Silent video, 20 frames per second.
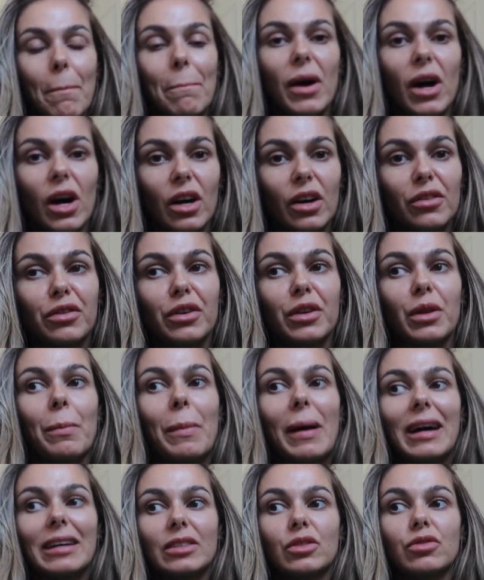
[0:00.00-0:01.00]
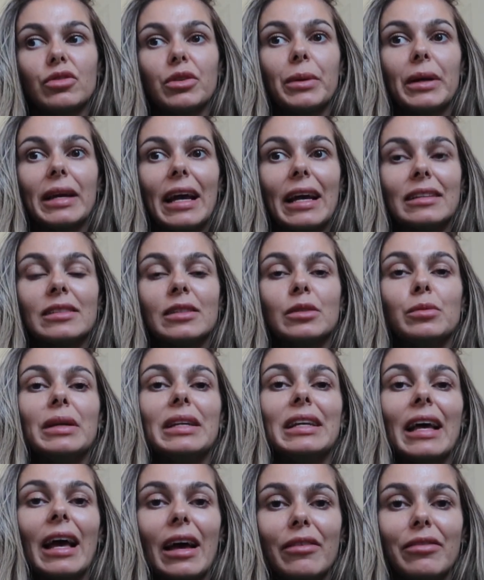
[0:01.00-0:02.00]
But for the past 3 weekends, it's
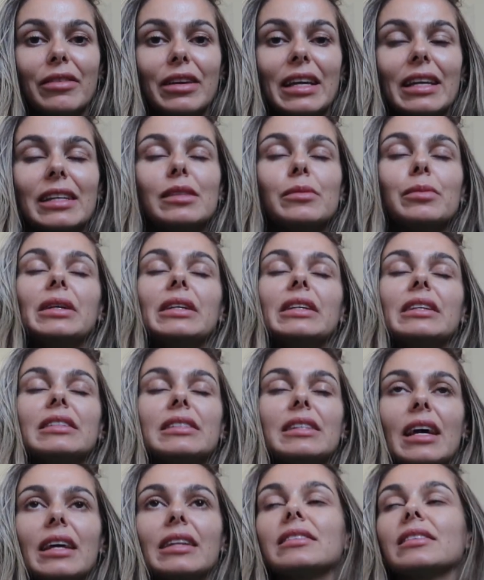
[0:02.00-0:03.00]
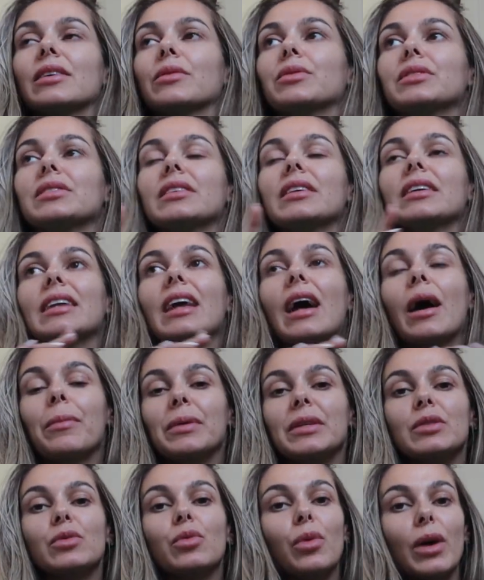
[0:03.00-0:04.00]
been heavy, it's been intense. I was at
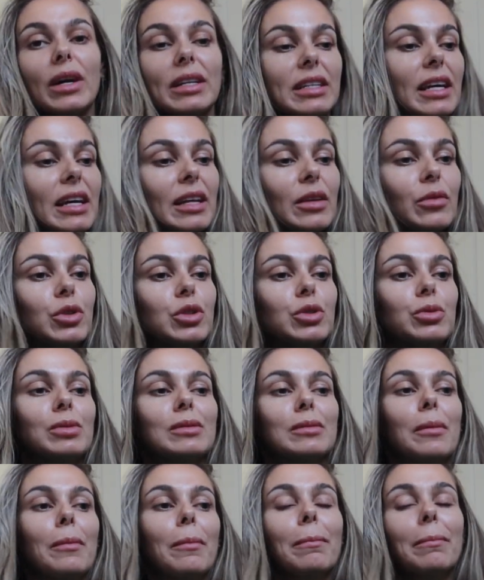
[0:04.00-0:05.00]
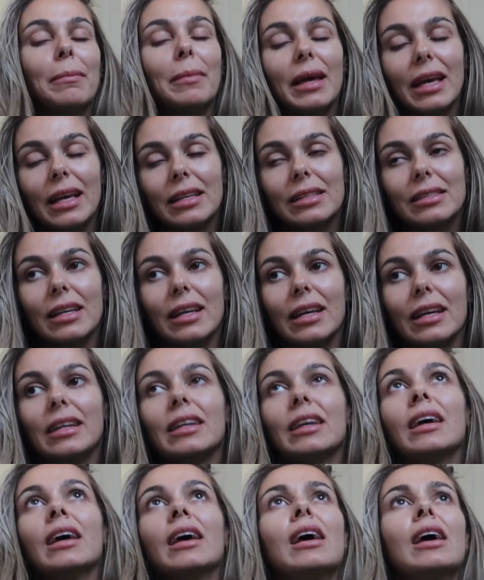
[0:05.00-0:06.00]
Abby's wedding, which was amazing,
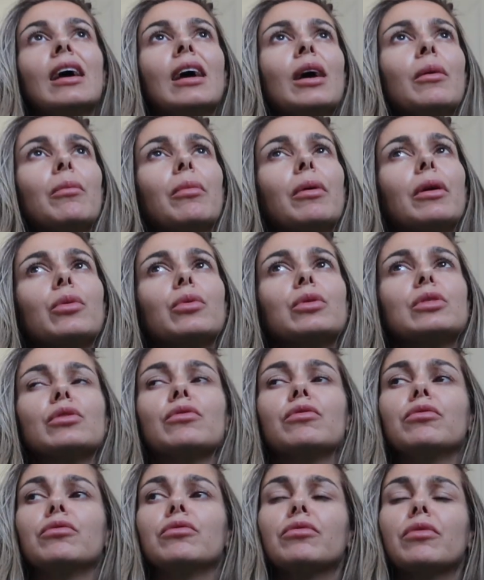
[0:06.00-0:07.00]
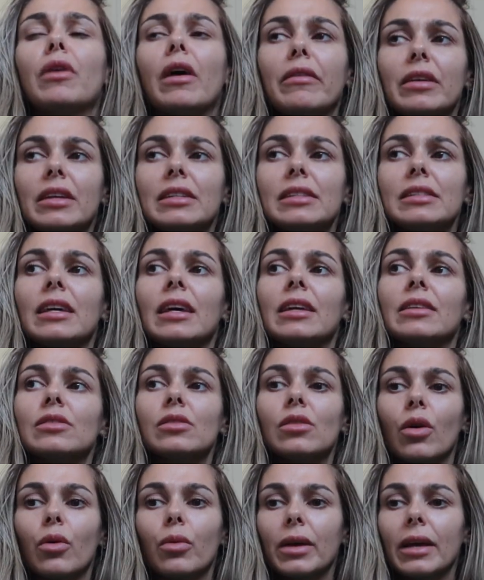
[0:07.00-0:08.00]
but it was a very intense
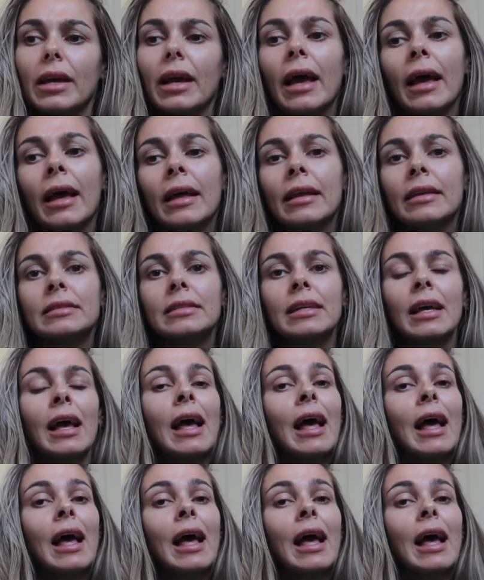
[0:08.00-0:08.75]
long weekend.